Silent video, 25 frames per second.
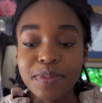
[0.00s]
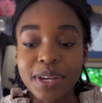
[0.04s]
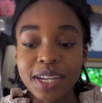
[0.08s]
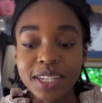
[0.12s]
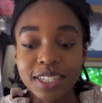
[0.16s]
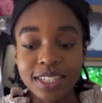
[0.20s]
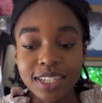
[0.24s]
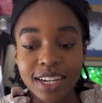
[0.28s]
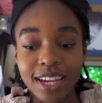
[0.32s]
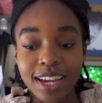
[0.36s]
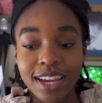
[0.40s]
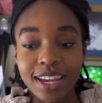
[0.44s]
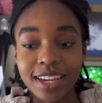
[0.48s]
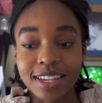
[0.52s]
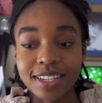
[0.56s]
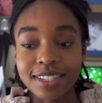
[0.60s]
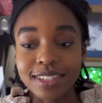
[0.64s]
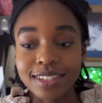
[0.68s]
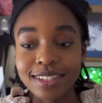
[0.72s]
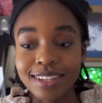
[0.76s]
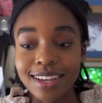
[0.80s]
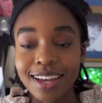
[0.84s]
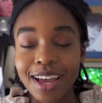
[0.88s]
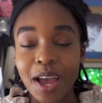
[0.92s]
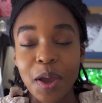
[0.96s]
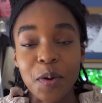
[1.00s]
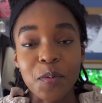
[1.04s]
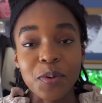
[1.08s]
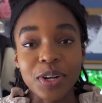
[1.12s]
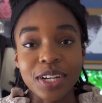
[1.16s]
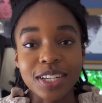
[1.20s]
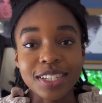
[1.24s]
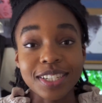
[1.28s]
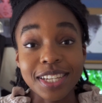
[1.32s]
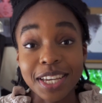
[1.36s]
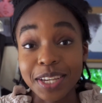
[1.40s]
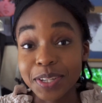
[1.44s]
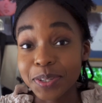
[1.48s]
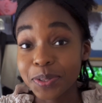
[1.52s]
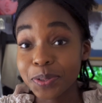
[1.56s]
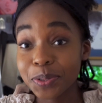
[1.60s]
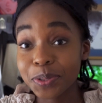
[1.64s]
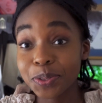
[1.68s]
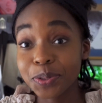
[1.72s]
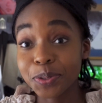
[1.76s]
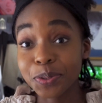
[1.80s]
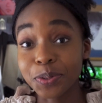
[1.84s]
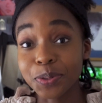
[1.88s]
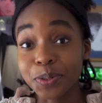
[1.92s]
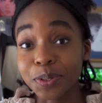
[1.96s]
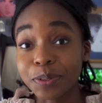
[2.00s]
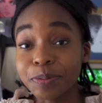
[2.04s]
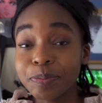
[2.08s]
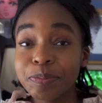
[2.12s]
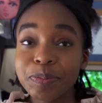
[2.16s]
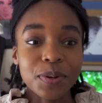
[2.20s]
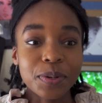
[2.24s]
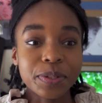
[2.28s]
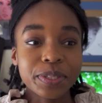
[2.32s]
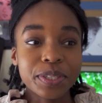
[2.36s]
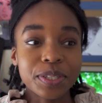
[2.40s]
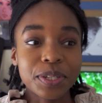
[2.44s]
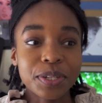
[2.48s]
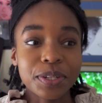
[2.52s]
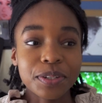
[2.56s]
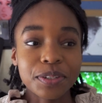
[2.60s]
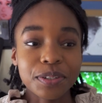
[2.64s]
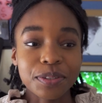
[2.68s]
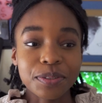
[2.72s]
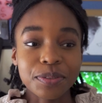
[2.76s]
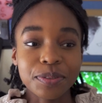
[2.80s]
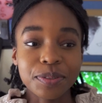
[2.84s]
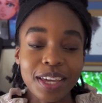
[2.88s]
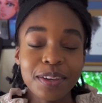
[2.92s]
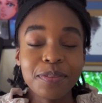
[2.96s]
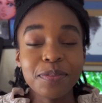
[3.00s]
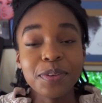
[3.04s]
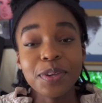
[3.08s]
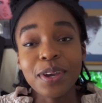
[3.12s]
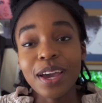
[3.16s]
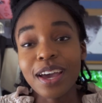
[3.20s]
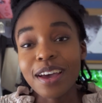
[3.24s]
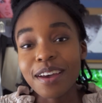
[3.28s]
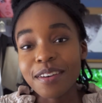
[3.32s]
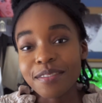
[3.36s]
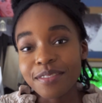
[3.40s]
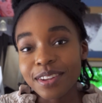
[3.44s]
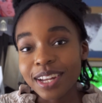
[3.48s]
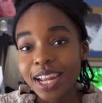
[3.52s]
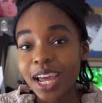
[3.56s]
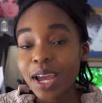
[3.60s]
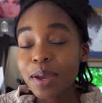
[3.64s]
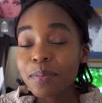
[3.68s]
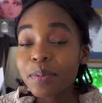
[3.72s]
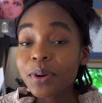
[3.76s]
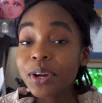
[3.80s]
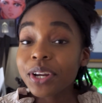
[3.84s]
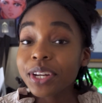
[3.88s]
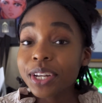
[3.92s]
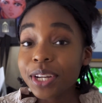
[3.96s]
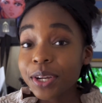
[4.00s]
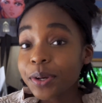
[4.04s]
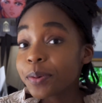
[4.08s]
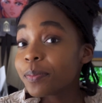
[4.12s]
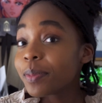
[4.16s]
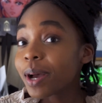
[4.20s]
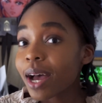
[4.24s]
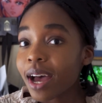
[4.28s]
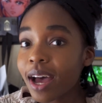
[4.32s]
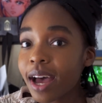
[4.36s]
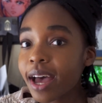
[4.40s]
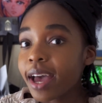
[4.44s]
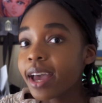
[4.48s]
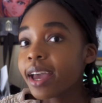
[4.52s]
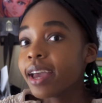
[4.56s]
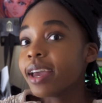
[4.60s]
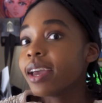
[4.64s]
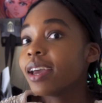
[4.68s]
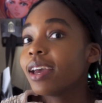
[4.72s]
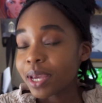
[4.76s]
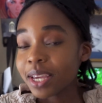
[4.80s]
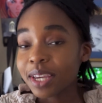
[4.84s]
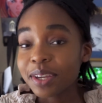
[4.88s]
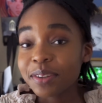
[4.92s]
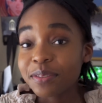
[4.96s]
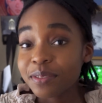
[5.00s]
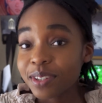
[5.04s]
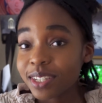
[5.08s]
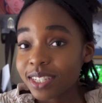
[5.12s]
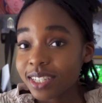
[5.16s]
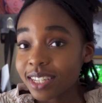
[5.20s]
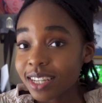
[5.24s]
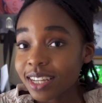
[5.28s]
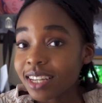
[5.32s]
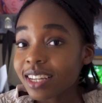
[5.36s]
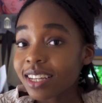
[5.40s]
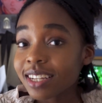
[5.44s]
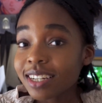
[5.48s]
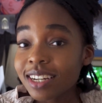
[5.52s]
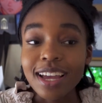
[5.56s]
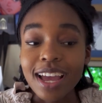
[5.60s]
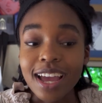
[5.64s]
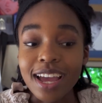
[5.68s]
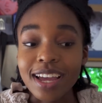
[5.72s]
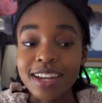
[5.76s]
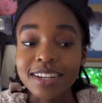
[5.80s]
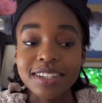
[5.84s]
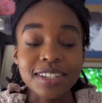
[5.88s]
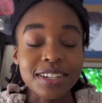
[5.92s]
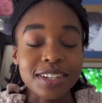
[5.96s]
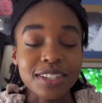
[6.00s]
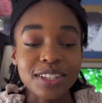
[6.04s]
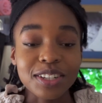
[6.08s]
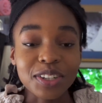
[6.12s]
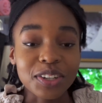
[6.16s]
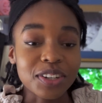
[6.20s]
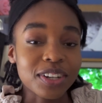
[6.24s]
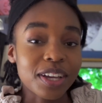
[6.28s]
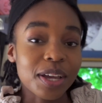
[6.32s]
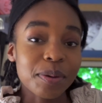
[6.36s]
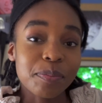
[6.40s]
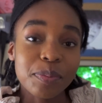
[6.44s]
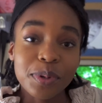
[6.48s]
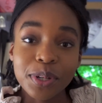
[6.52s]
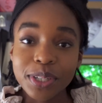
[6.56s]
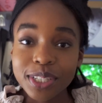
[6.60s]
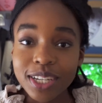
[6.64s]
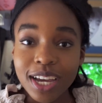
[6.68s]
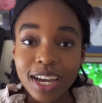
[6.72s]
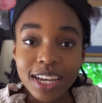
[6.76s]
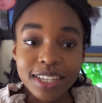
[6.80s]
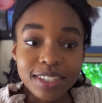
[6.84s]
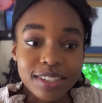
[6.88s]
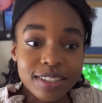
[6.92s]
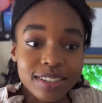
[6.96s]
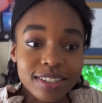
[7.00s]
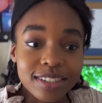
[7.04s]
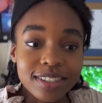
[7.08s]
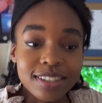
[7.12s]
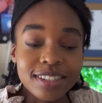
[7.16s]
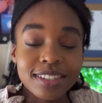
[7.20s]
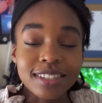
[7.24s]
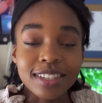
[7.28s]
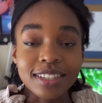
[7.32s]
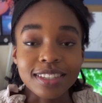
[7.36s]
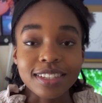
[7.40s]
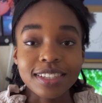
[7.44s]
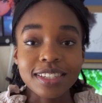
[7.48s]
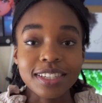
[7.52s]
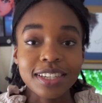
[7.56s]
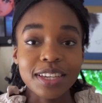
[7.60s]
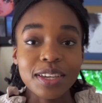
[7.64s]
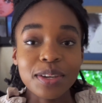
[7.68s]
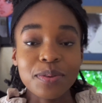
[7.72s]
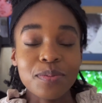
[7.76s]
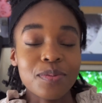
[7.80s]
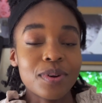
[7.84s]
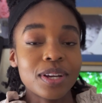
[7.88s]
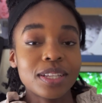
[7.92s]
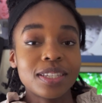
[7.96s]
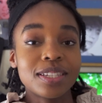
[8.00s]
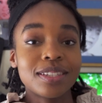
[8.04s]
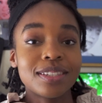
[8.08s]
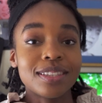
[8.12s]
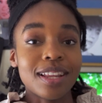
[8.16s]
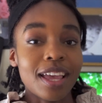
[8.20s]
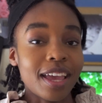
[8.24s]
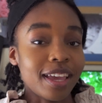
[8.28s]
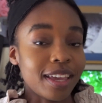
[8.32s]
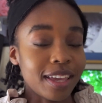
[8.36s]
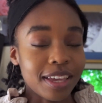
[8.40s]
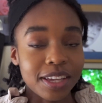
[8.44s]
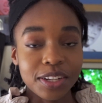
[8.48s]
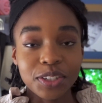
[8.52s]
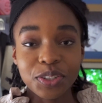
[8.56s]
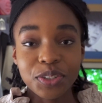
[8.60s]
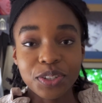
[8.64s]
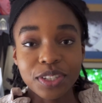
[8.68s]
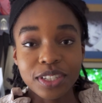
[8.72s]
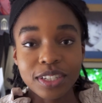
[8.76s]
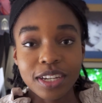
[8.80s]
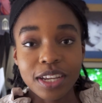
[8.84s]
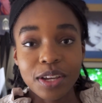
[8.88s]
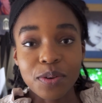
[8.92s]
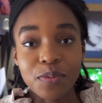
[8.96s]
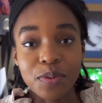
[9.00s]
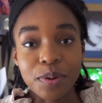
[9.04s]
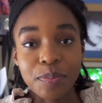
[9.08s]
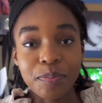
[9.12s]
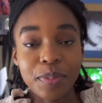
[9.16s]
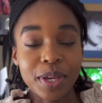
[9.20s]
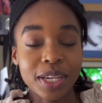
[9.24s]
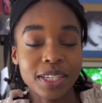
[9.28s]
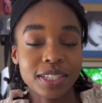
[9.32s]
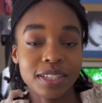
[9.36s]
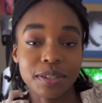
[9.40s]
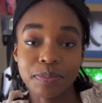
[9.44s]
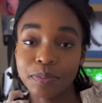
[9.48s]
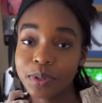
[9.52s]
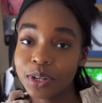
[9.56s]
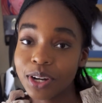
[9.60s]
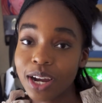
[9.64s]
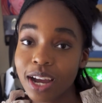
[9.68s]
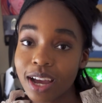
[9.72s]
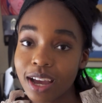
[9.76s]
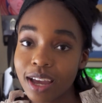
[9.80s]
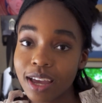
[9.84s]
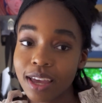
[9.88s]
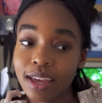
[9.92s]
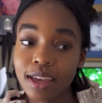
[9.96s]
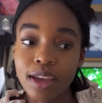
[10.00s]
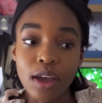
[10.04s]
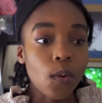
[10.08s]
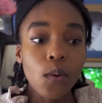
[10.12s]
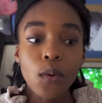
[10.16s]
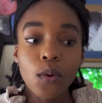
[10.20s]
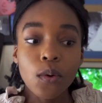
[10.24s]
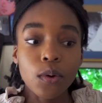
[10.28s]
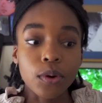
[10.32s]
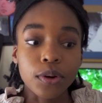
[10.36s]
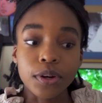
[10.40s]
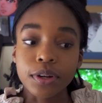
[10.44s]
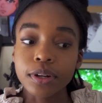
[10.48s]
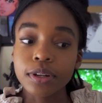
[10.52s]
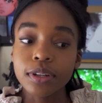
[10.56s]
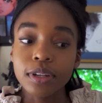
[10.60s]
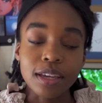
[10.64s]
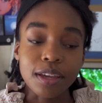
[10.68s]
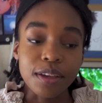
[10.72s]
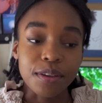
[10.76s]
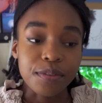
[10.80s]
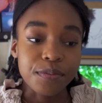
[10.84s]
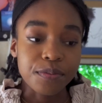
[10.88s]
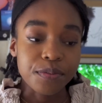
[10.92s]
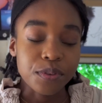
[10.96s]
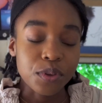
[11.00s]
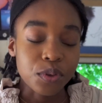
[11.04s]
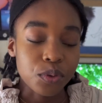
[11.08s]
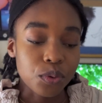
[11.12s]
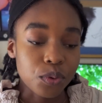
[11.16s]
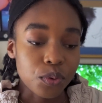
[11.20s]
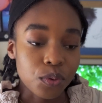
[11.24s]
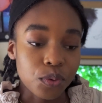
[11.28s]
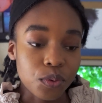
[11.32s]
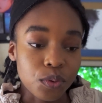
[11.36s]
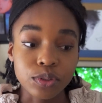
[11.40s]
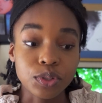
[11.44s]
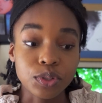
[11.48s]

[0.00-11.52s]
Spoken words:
much as I want to say use Google, also if you have a library nearby, pay a visit and just look at book titles and see what's like interesting, what picks up your eye. Or if you